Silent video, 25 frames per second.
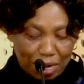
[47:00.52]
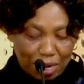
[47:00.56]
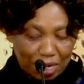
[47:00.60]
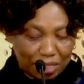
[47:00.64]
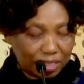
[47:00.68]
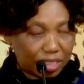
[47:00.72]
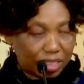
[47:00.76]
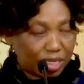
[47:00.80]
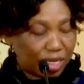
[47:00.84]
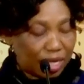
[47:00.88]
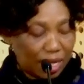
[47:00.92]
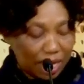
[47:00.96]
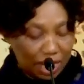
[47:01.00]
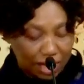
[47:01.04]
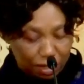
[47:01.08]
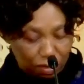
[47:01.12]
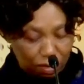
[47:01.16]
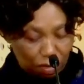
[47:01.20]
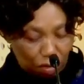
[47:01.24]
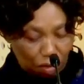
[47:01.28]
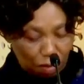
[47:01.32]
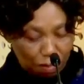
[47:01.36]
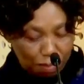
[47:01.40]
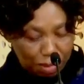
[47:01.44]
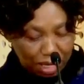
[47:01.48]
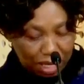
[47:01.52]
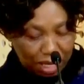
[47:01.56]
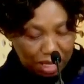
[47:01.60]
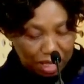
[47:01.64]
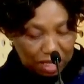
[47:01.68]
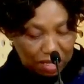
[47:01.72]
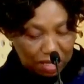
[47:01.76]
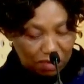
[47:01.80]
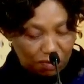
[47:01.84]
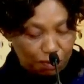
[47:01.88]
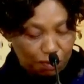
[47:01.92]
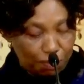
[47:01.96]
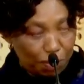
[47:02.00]
practical and
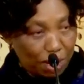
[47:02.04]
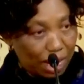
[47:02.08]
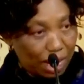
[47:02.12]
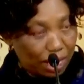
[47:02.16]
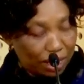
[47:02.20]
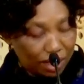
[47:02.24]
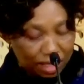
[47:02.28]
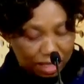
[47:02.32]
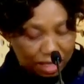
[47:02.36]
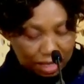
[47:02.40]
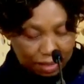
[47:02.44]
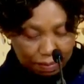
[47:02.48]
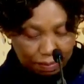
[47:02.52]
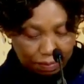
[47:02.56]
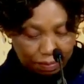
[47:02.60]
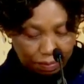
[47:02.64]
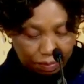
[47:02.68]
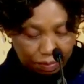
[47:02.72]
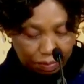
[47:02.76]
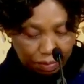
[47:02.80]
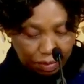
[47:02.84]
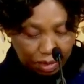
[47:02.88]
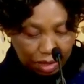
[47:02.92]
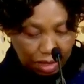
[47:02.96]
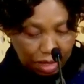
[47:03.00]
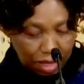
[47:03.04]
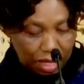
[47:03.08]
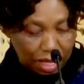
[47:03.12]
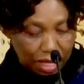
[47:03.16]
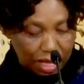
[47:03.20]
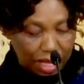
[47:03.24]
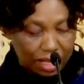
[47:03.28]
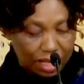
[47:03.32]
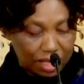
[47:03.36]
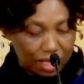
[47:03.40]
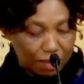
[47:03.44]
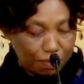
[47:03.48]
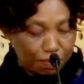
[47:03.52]
comprehensive plans,
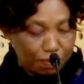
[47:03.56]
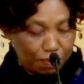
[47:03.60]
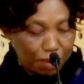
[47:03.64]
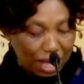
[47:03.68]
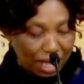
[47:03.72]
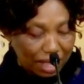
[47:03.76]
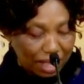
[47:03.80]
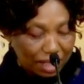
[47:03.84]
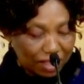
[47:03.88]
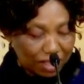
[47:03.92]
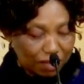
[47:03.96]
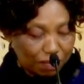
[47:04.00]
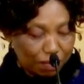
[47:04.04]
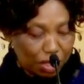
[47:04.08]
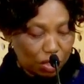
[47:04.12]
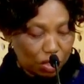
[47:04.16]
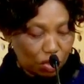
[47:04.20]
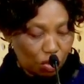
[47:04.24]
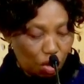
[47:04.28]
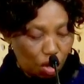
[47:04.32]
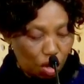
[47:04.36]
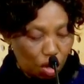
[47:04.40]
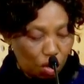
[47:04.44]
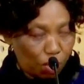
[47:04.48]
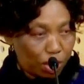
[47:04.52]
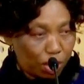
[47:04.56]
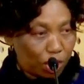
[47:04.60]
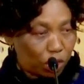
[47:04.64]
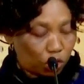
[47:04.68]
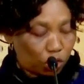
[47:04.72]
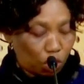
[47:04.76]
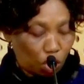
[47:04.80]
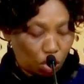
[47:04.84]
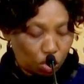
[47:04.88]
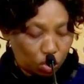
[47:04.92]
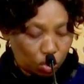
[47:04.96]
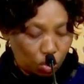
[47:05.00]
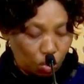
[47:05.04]
and the plans must always
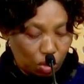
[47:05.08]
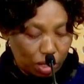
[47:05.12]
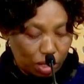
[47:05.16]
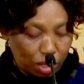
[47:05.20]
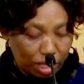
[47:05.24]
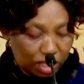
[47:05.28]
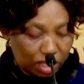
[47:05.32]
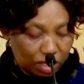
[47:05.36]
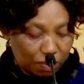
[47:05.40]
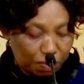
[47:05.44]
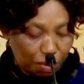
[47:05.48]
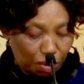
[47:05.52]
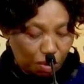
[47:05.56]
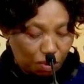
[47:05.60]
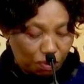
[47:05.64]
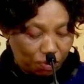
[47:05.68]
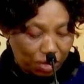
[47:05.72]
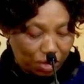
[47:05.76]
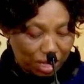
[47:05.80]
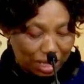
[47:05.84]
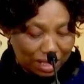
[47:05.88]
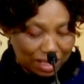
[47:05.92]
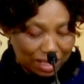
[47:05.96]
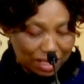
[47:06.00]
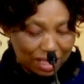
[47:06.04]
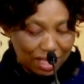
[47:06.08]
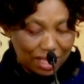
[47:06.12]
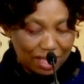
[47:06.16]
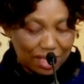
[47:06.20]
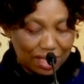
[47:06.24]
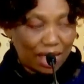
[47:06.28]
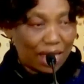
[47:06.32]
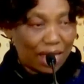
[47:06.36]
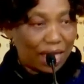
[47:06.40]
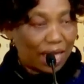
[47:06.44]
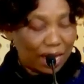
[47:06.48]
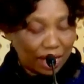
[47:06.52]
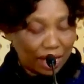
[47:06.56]
talk to risk profiles in
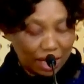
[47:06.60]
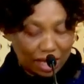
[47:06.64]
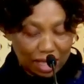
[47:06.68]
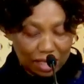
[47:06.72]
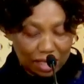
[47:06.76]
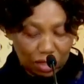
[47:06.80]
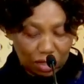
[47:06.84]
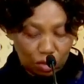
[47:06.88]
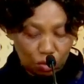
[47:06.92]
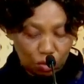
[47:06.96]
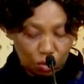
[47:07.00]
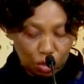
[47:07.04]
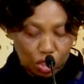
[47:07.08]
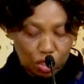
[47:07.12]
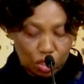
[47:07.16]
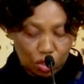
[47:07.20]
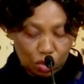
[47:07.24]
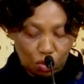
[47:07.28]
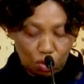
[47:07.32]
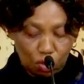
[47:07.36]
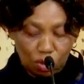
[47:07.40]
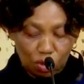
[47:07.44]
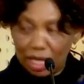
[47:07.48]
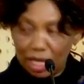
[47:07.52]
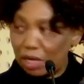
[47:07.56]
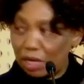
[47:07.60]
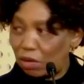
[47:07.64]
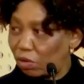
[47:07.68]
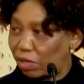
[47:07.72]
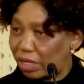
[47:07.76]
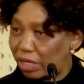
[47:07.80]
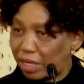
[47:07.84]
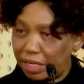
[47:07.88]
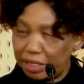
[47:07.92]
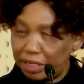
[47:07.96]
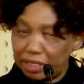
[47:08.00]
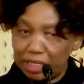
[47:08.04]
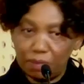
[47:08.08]
the areas in which schools are
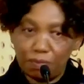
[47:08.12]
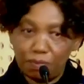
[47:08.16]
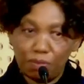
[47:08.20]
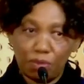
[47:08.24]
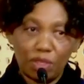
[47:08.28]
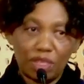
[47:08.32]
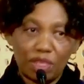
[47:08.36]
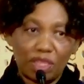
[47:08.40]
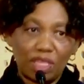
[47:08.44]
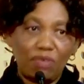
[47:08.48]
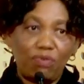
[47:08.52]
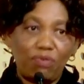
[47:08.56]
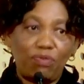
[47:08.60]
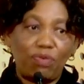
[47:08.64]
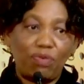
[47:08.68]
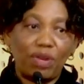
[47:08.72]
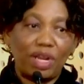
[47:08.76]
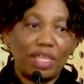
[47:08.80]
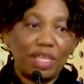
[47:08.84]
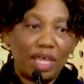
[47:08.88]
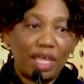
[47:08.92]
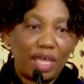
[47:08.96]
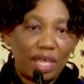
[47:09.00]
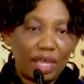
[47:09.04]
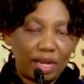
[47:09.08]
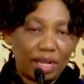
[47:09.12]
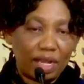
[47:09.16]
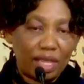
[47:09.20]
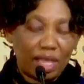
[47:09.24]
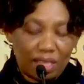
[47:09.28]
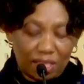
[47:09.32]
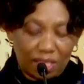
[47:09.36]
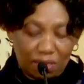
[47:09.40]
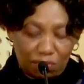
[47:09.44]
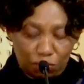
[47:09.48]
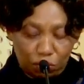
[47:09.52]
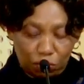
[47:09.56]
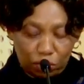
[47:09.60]
located, because different
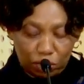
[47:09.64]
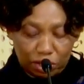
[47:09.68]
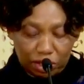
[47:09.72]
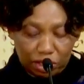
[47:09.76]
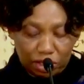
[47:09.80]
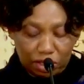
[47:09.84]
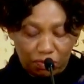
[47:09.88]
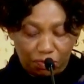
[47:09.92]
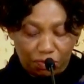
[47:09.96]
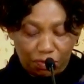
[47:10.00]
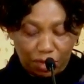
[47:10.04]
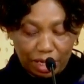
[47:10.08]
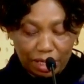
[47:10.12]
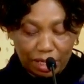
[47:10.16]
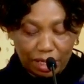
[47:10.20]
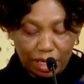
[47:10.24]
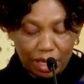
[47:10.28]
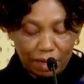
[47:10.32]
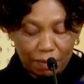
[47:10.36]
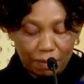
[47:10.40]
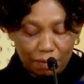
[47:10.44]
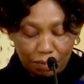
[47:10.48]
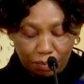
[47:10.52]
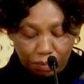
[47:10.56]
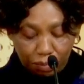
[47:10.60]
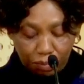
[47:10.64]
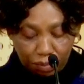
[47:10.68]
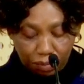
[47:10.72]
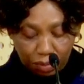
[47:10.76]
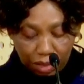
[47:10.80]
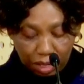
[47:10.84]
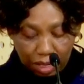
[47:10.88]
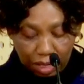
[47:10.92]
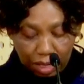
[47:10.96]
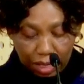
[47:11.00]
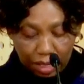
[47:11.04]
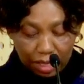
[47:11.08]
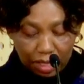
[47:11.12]
areas have got different
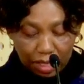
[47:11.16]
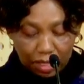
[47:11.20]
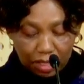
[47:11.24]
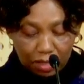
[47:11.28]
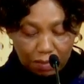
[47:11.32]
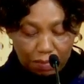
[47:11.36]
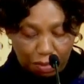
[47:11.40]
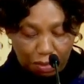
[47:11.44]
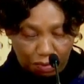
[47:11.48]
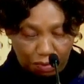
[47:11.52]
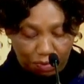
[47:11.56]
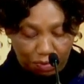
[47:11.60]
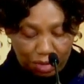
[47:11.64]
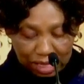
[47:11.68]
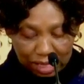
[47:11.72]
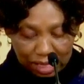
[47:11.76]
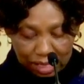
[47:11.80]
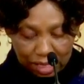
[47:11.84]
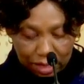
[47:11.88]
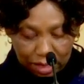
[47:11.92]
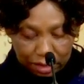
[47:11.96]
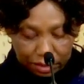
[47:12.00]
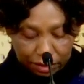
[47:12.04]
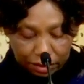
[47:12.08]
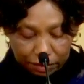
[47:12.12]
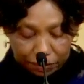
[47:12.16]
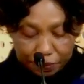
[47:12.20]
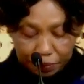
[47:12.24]
risk profiles.